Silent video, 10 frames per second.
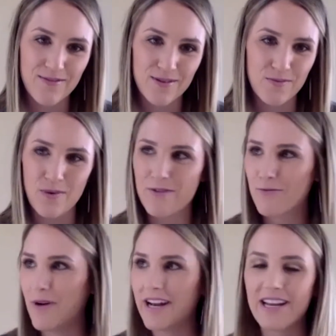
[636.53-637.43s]
We have
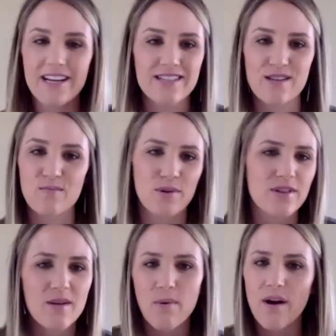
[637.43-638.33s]
weddings and
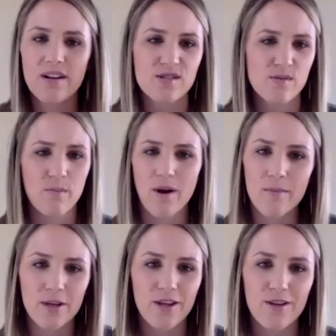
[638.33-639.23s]
birthday parties and
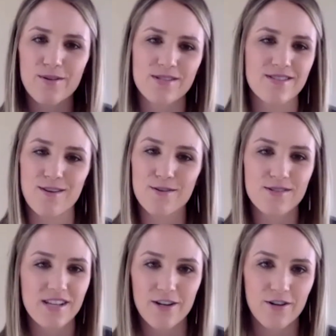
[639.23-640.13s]
barbecues. It's all
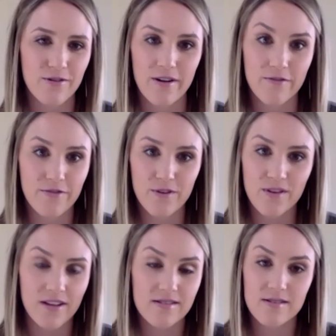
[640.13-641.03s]
centered around food
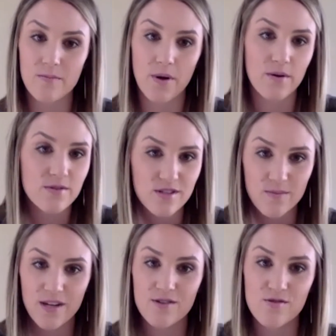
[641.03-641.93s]
that's supposed to
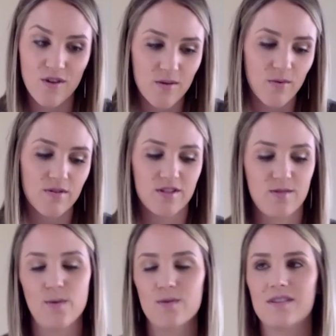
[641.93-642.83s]
be enjoyable. It's
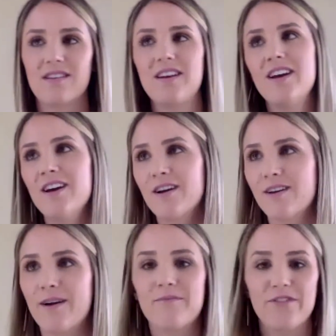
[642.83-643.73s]
supposed to
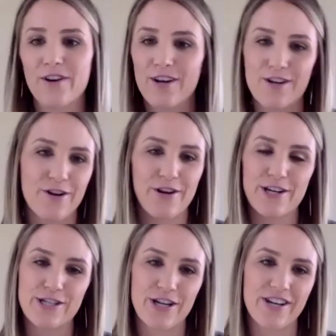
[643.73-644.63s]
comfort and
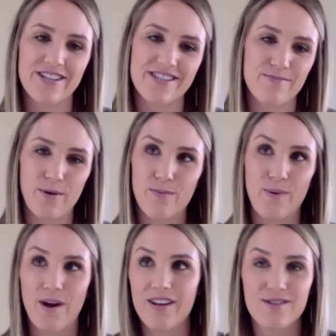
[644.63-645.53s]
nourish us, both
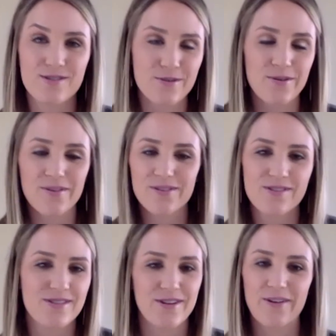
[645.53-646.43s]
body and soul.
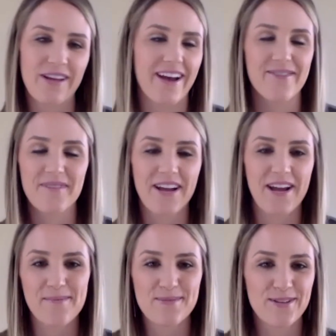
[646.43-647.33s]
So, yeah, I
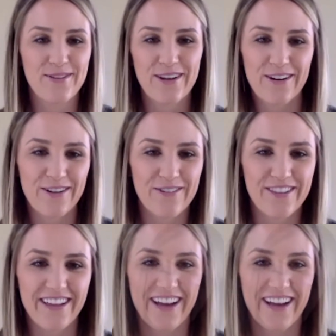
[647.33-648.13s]
absolutely agree with that.